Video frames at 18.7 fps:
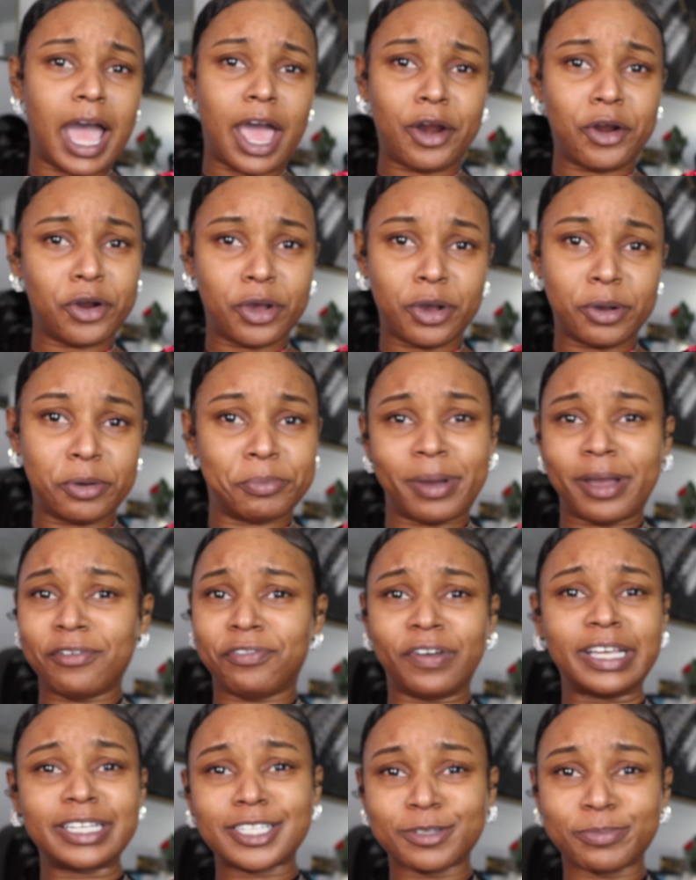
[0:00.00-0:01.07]
I don't know, my
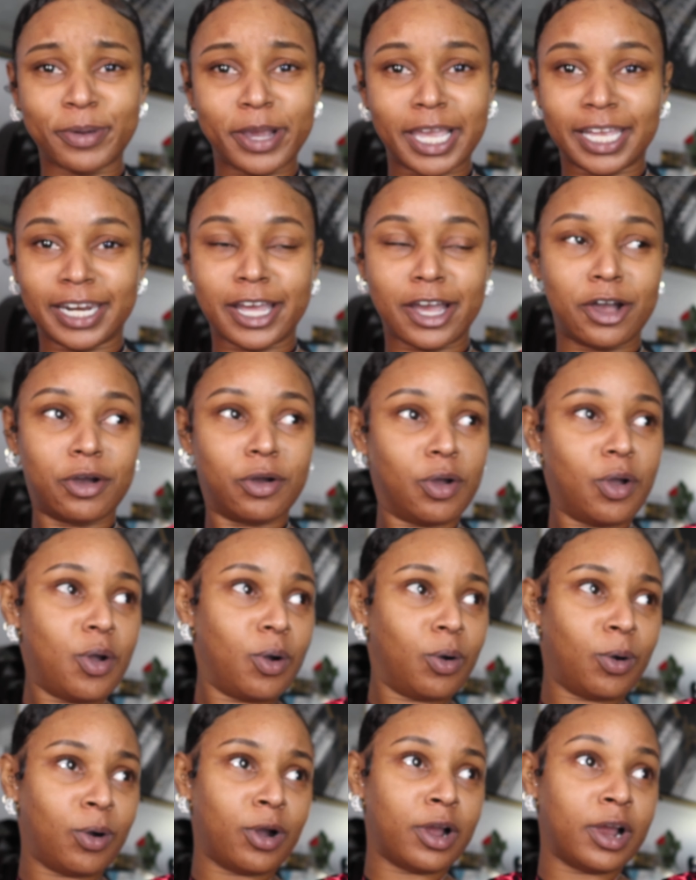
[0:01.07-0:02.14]
face is breaking out
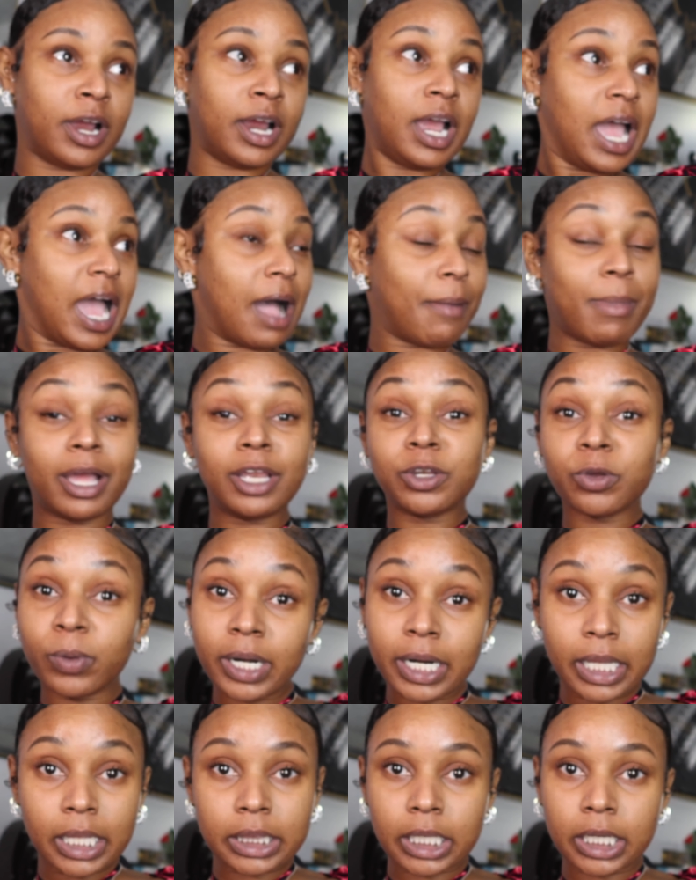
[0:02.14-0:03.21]
or I'm not
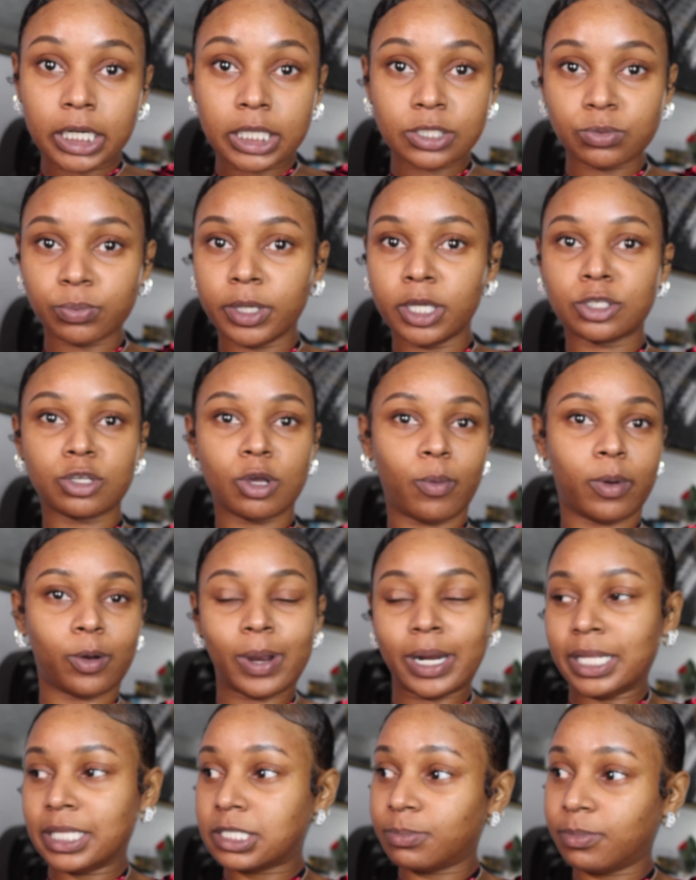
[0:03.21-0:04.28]
doing anything this week so what do
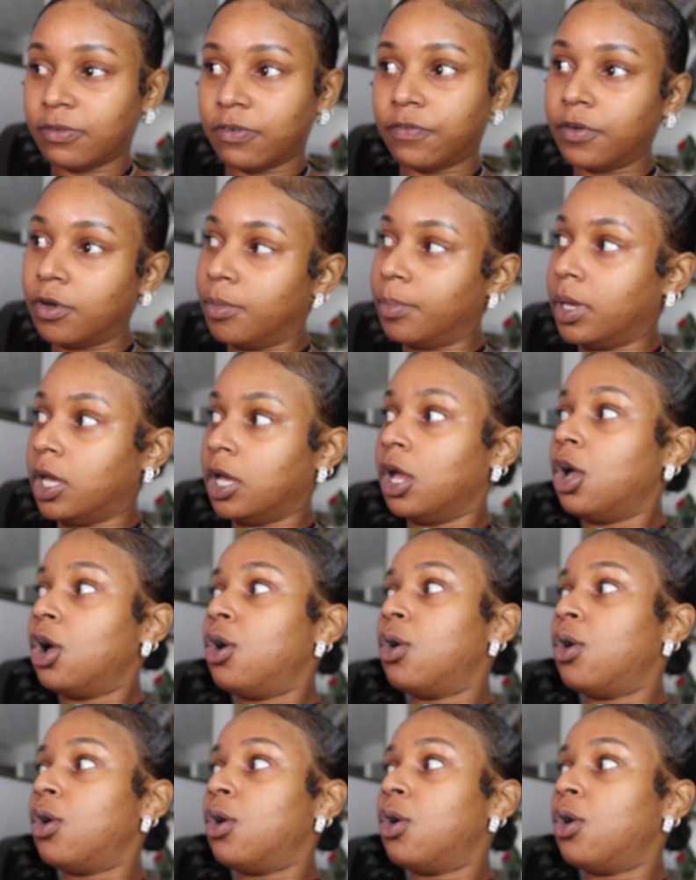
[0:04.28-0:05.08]
I need to be filming